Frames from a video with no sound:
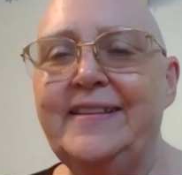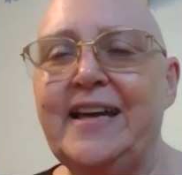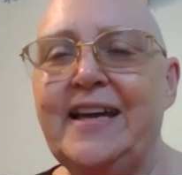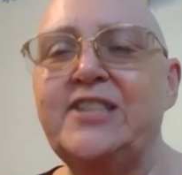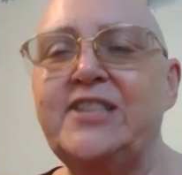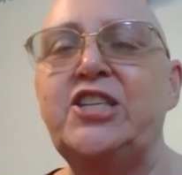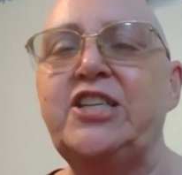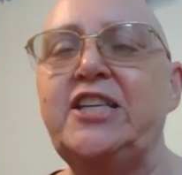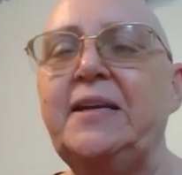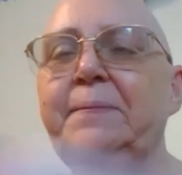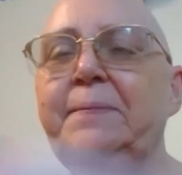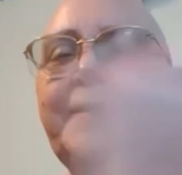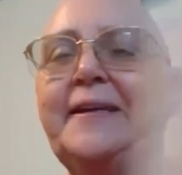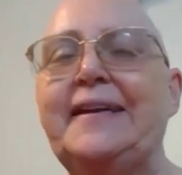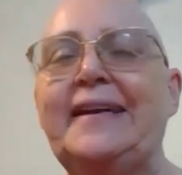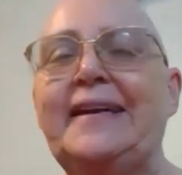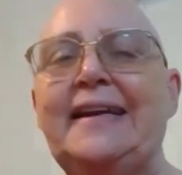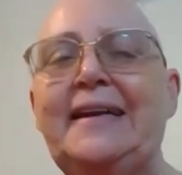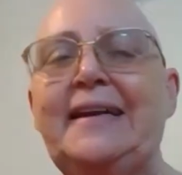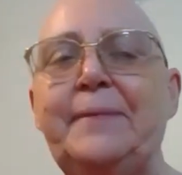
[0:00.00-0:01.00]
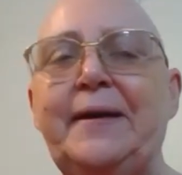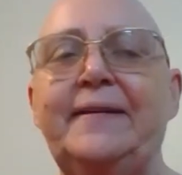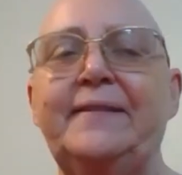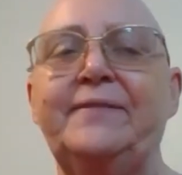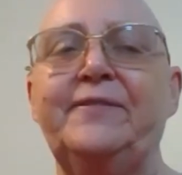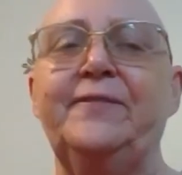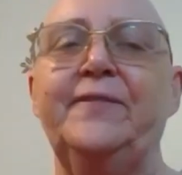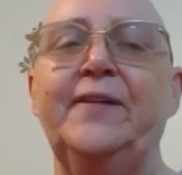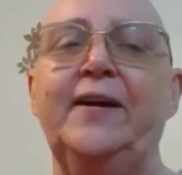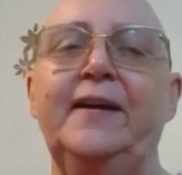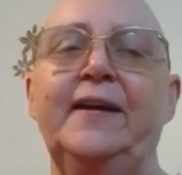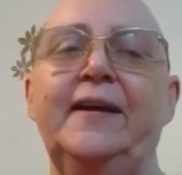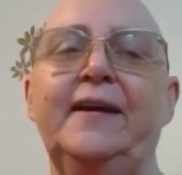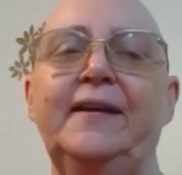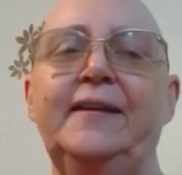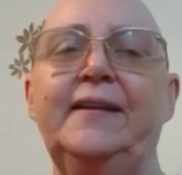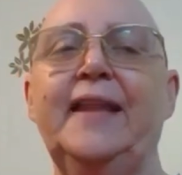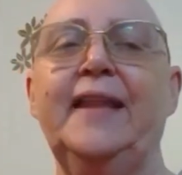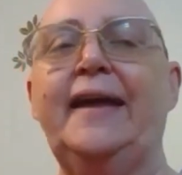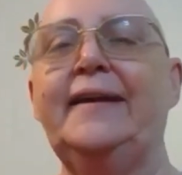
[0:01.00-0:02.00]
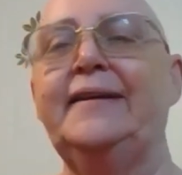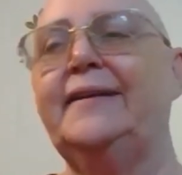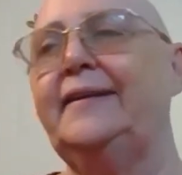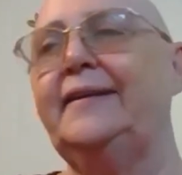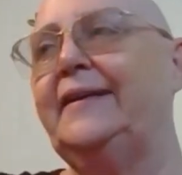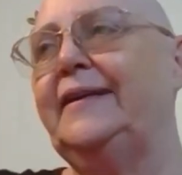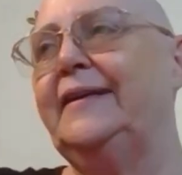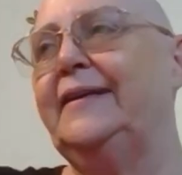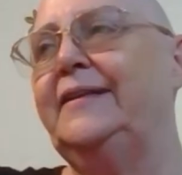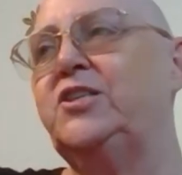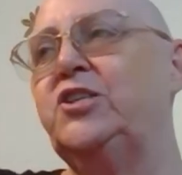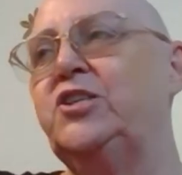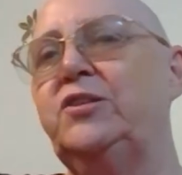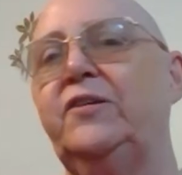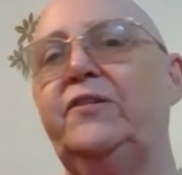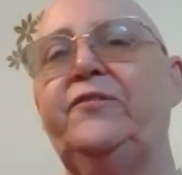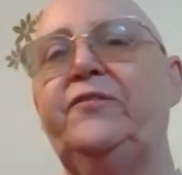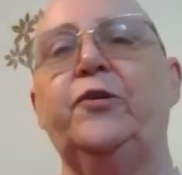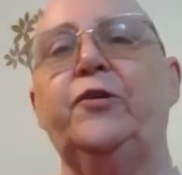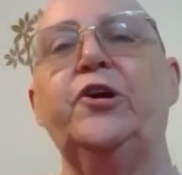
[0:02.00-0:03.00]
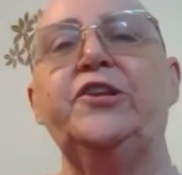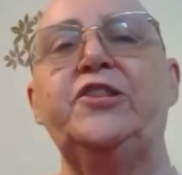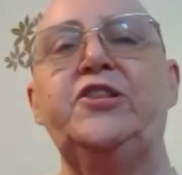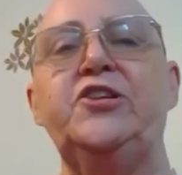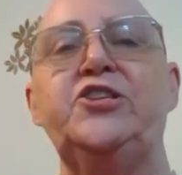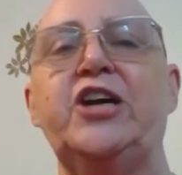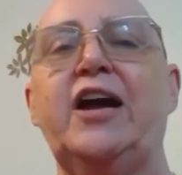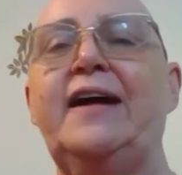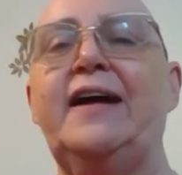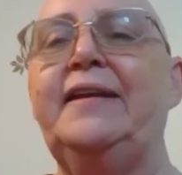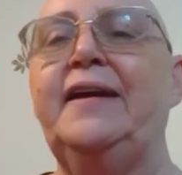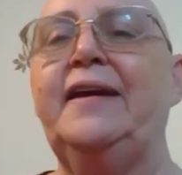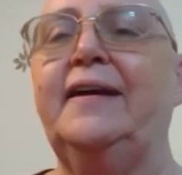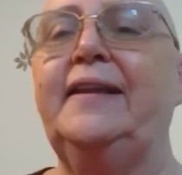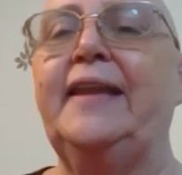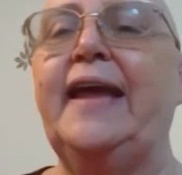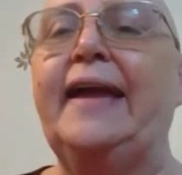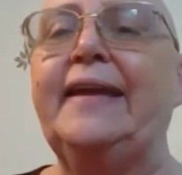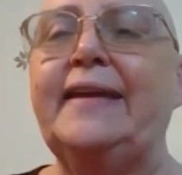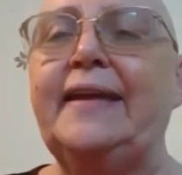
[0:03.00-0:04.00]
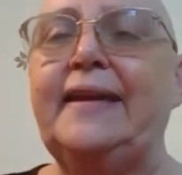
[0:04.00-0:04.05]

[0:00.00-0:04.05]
That she became a, like into the fourth jhana, like